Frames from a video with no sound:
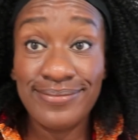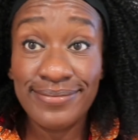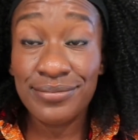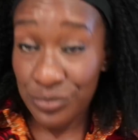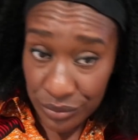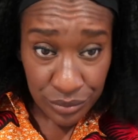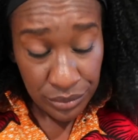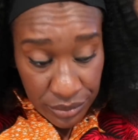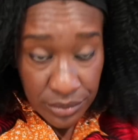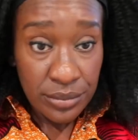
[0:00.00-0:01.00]
own.
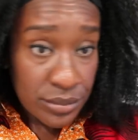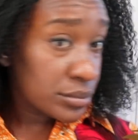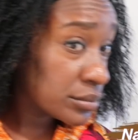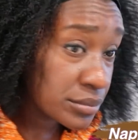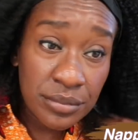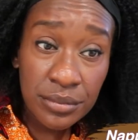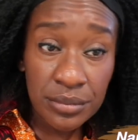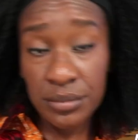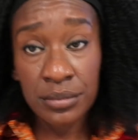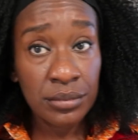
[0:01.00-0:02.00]
It's cute, it's
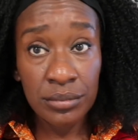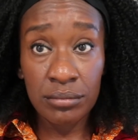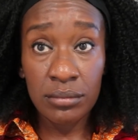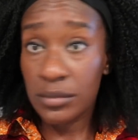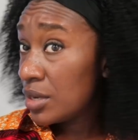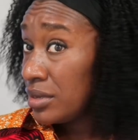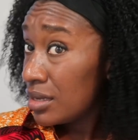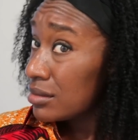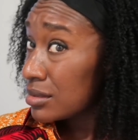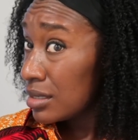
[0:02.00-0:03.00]
simple, it took me
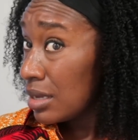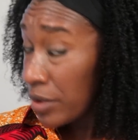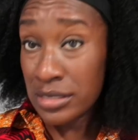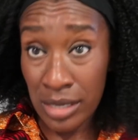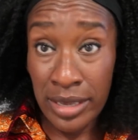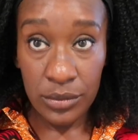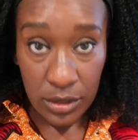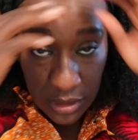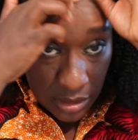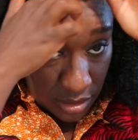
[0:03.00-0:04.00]
less than 5
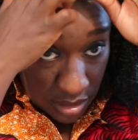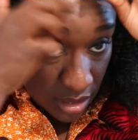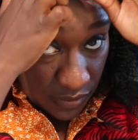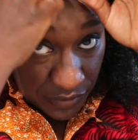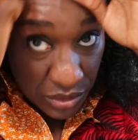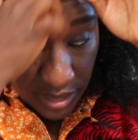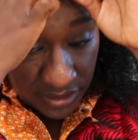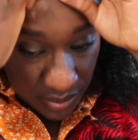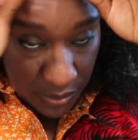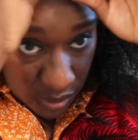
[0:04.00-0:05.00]
minutes, and I'm
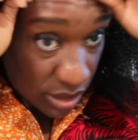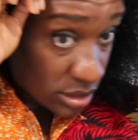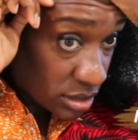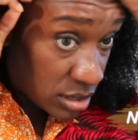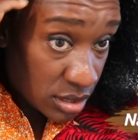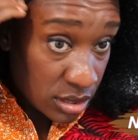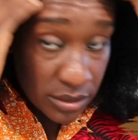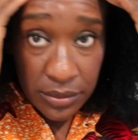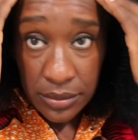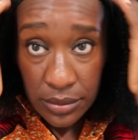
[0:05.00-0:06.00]
here for it, okay?
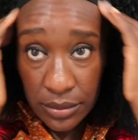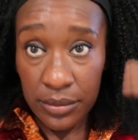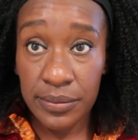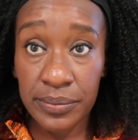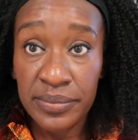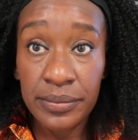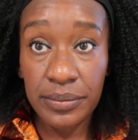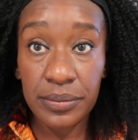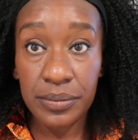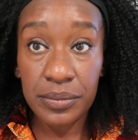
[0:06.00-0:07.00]
The headband
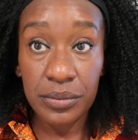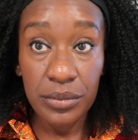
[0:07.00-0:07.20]
matches my